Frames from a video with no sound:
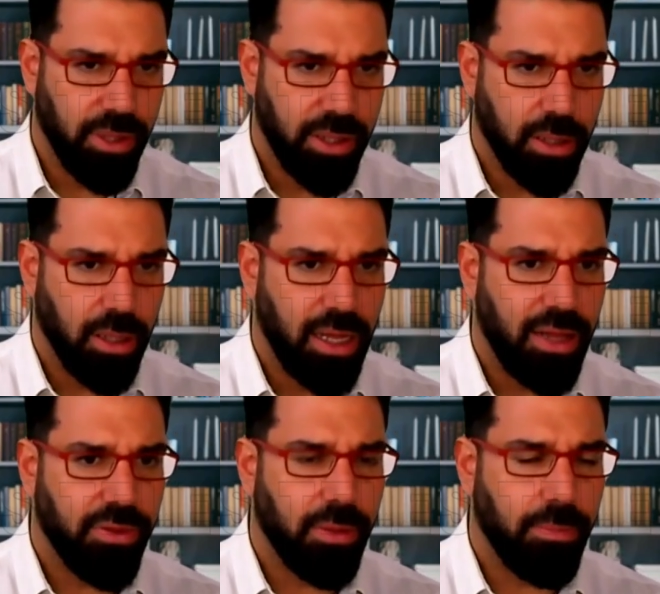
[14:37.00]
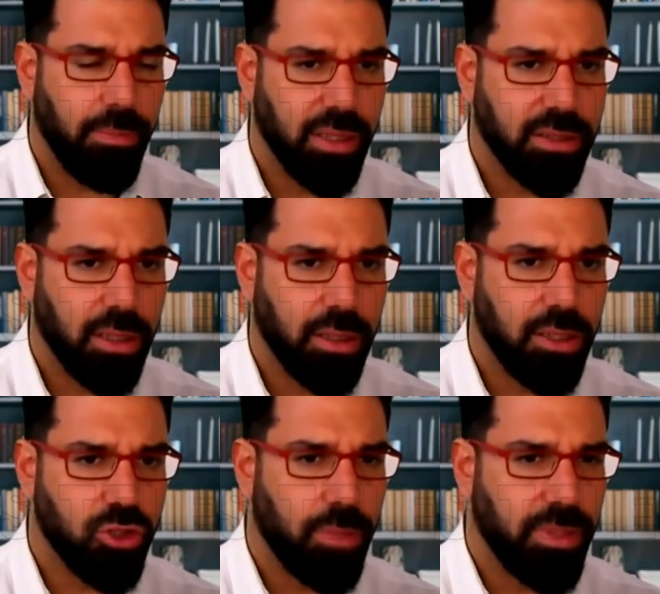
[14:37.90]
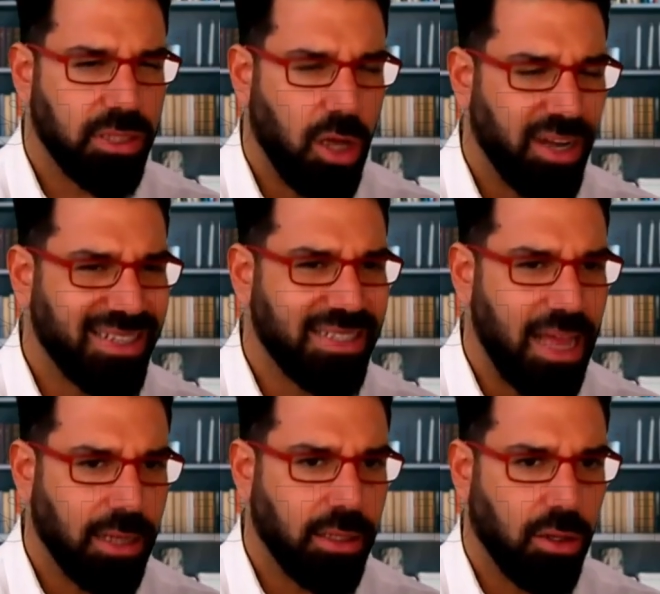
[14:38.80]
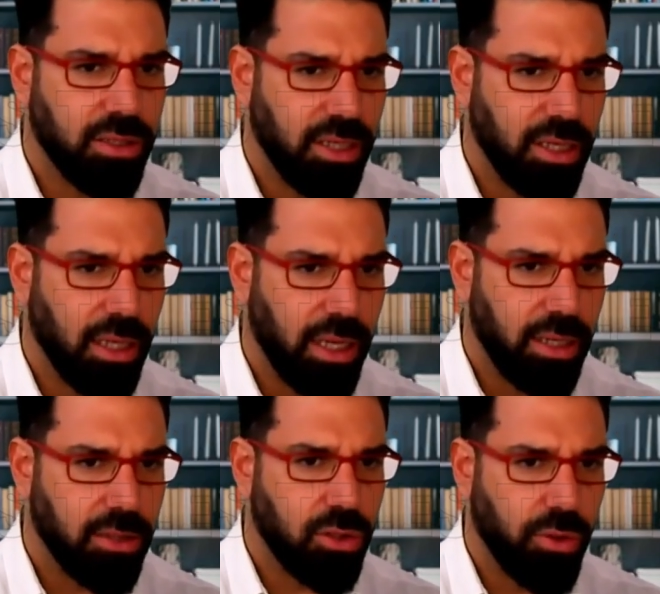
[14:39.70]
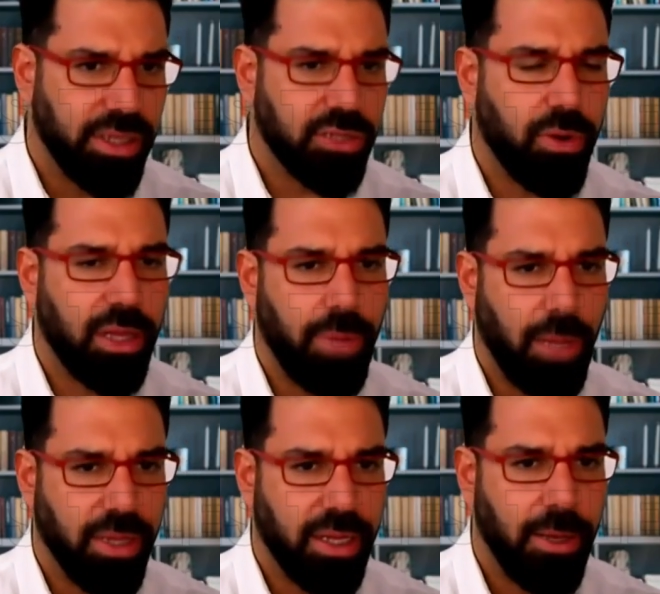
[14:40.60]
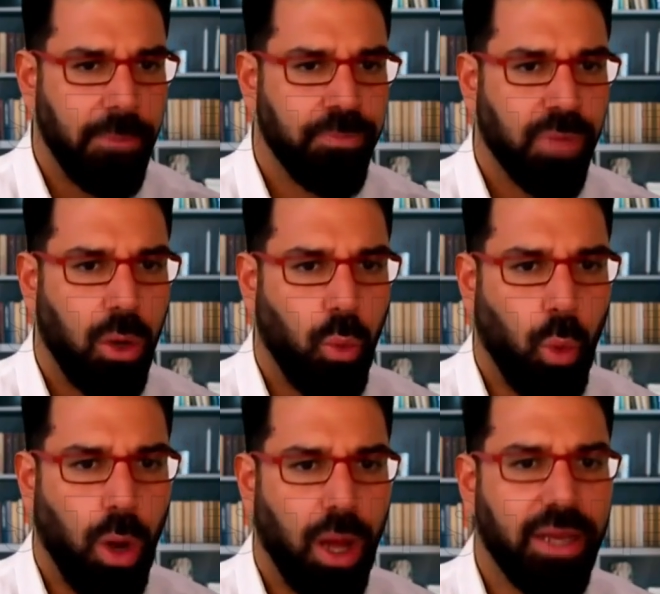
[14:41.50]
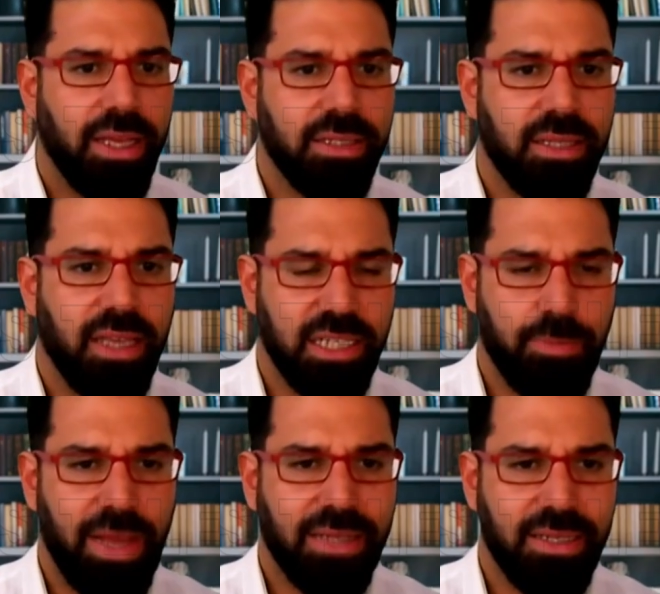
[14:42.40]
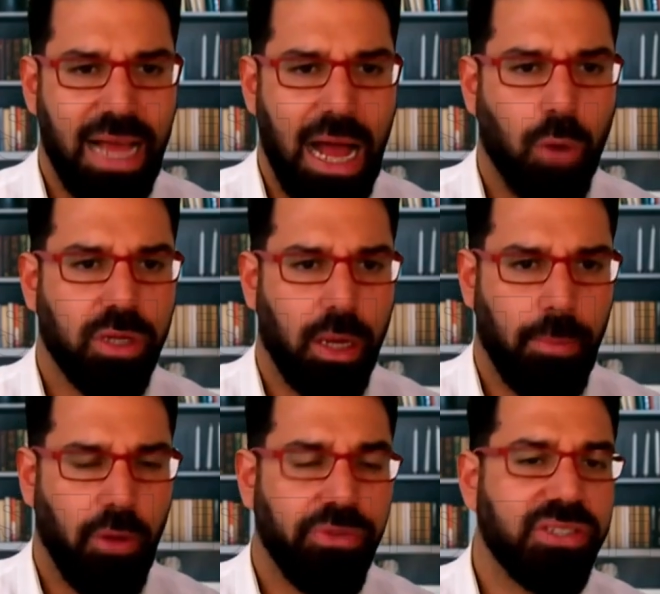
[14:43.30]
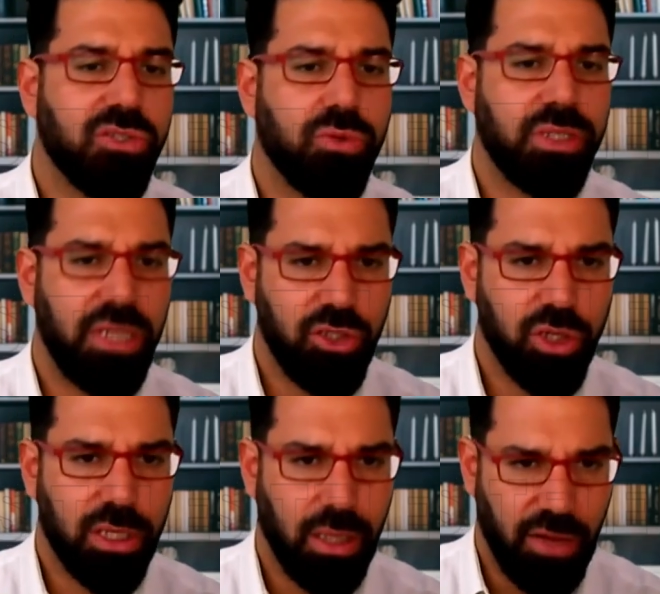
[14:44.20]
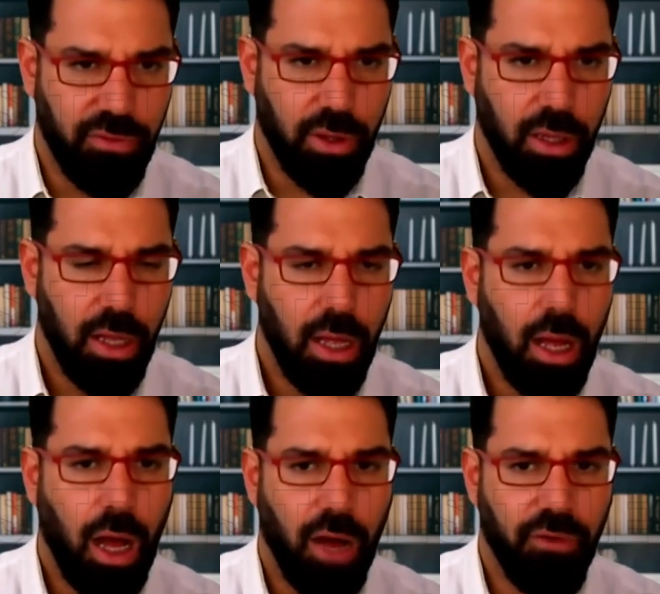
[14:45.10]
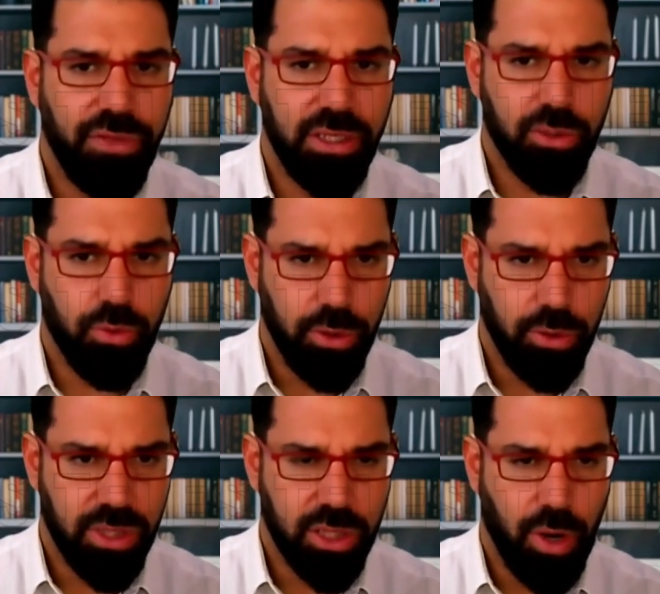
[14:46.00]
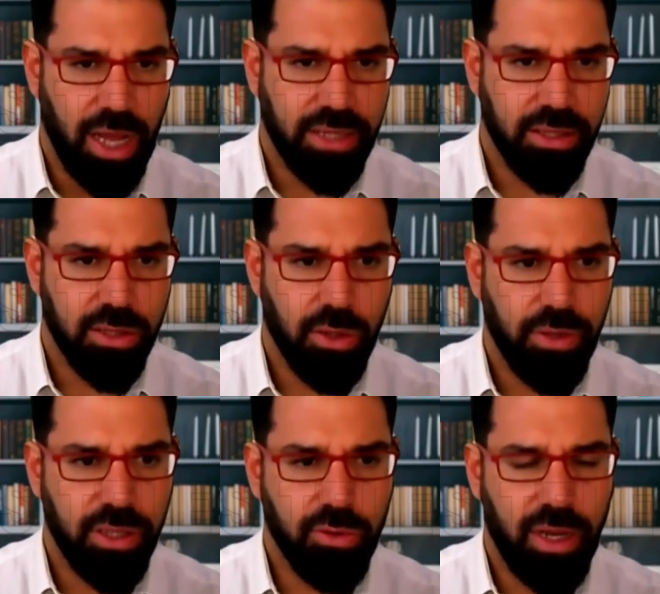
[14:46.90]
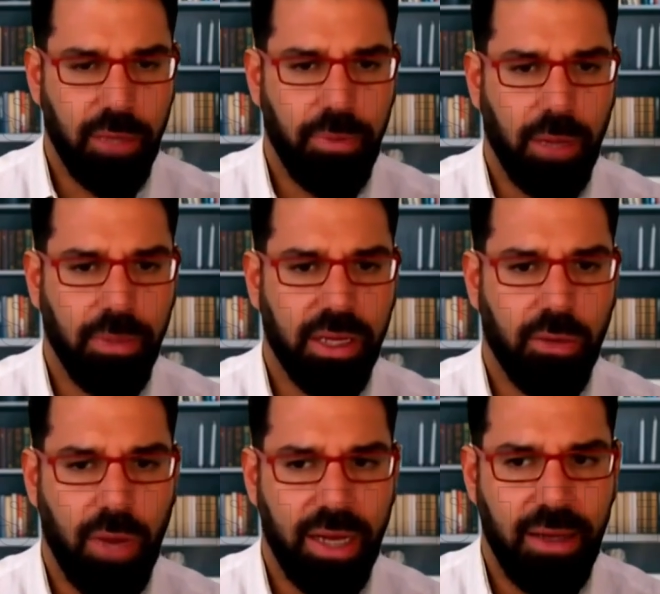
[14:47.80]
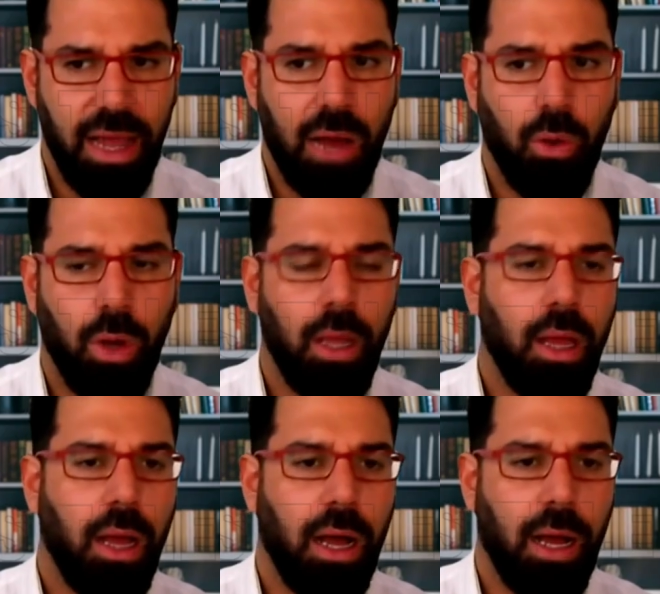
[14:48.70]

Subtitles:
both the political and the military leadership, has not exactly articulated to the Israeli public what is the expected outcome on the strategic level of these renewed strikes. And so the Israeli public right now,